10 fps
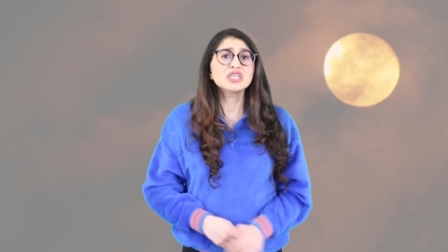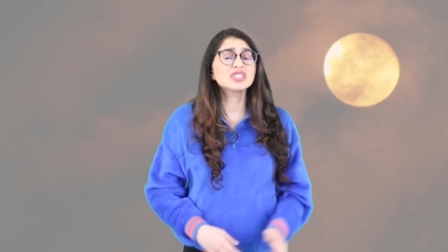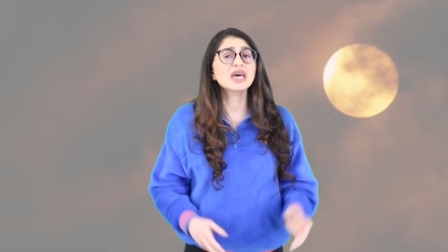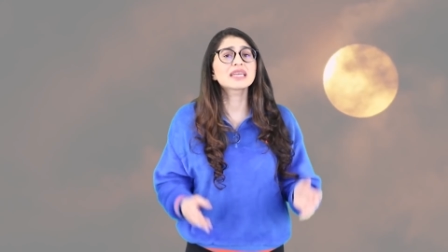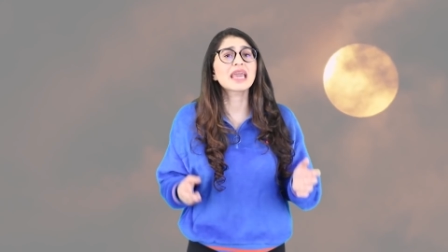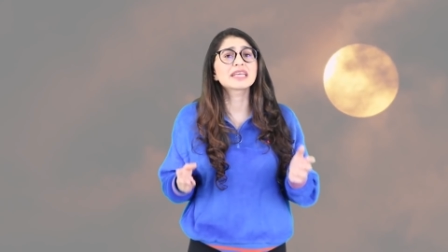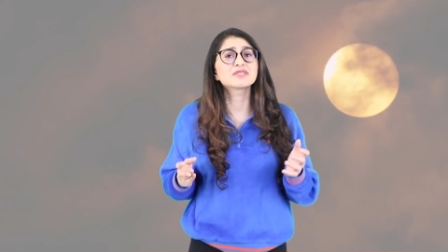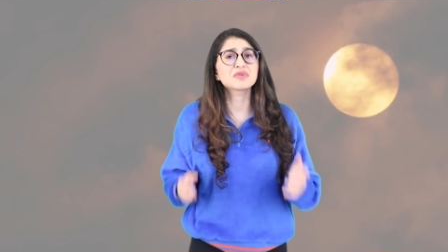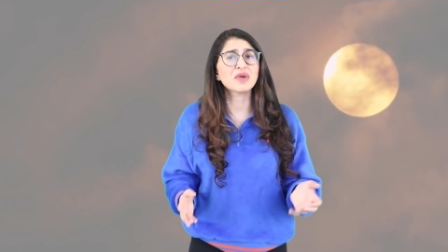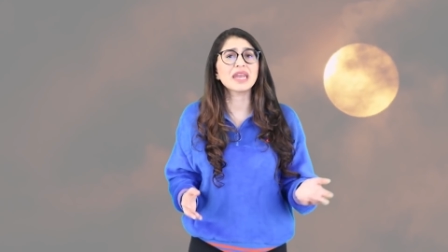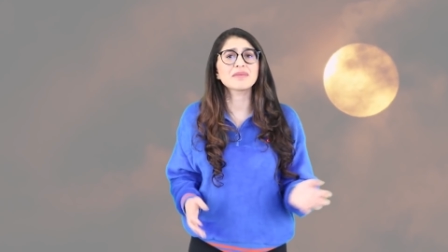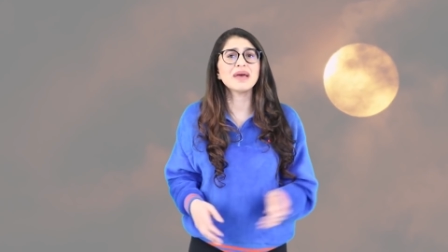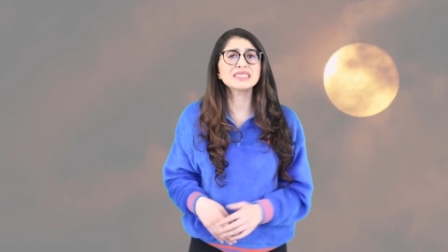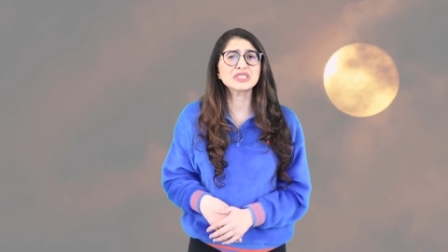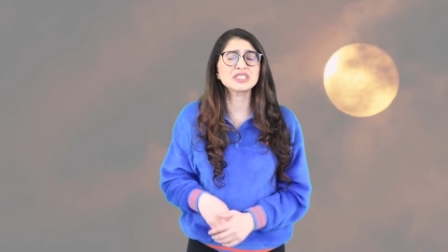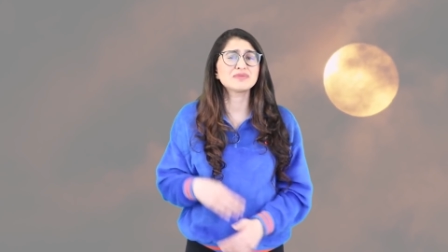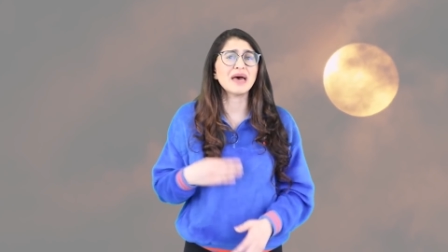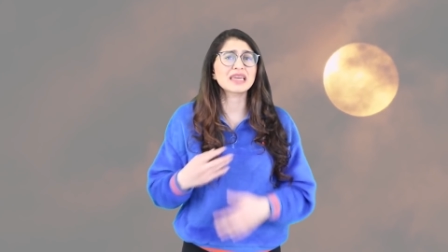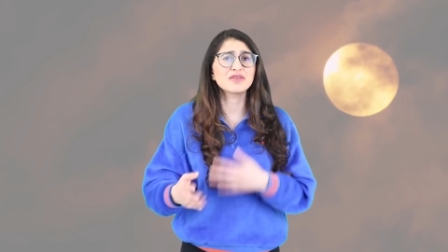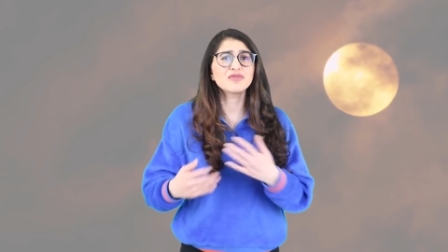She started getting sporadic messages
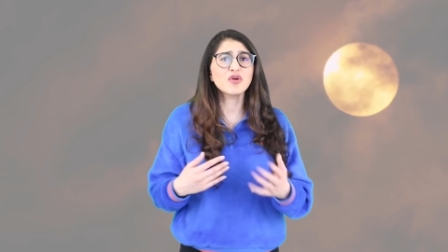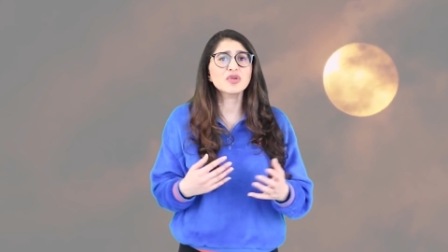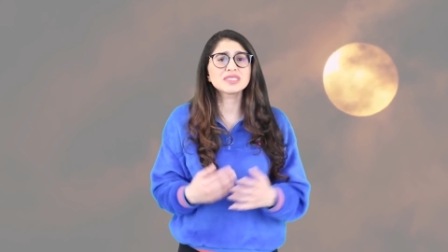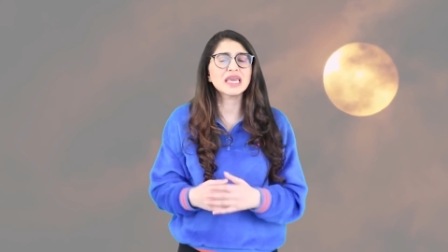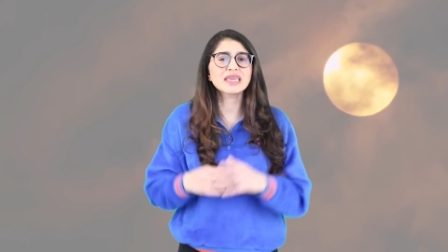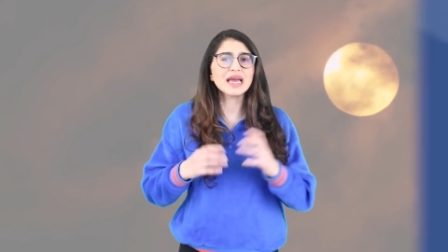back and forth saying,